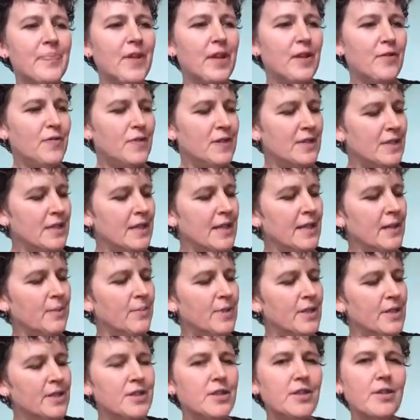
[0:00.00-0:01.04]
If it's a little
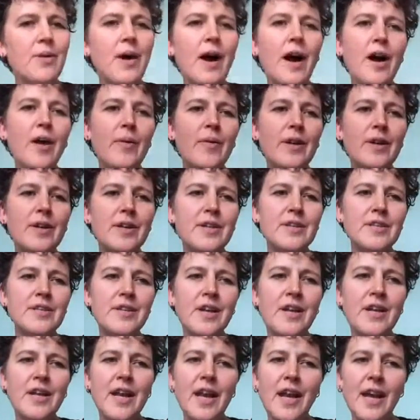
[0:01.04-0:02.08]
bit too high, we're going to
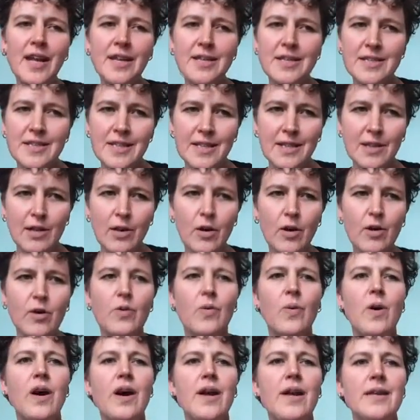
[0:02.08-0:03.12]
turn it
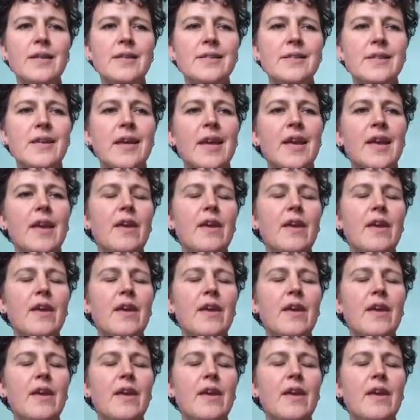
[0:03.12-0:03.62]
anti-clockwise.